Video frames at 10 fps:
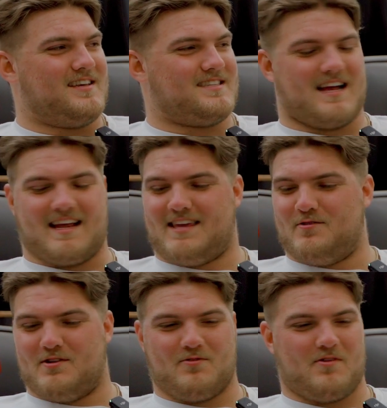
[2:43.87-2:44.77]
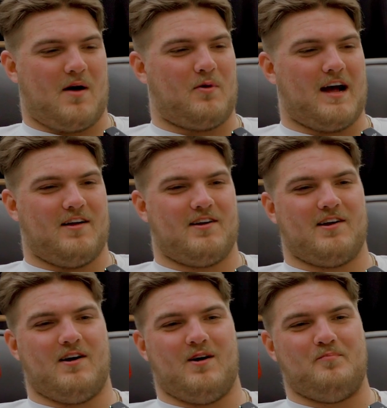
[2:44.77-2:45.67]
He's got a cute little
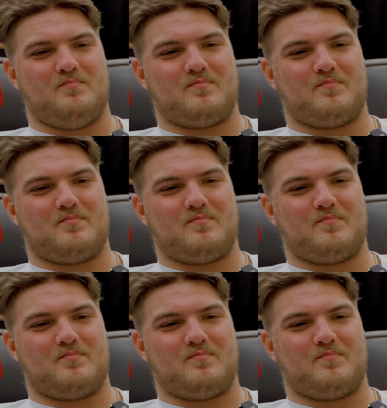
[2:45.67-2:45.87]
Rottweiler.